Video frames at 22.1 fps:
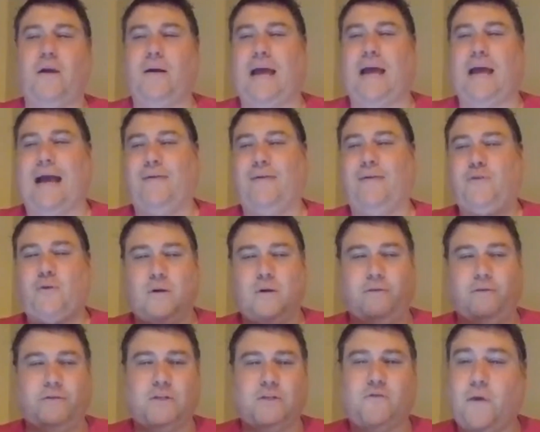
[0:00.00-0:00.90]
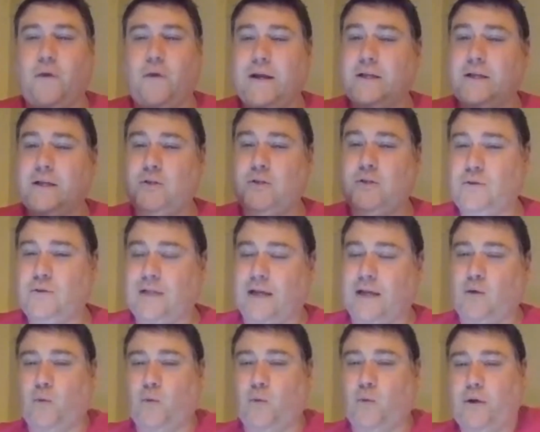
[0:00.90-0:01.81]
after one of his friends who's
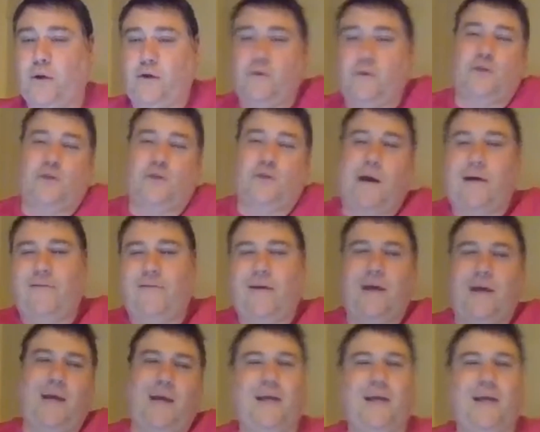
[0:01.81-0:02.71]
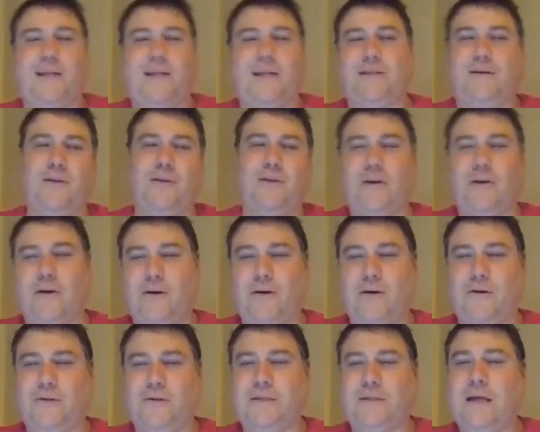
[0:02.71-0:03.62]
like Rico Suave, gets all the
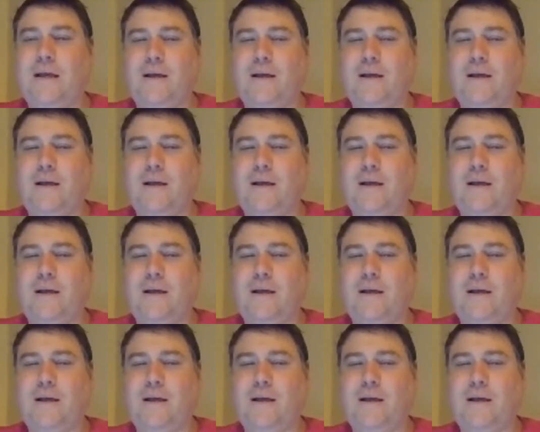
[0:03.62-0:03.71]
girls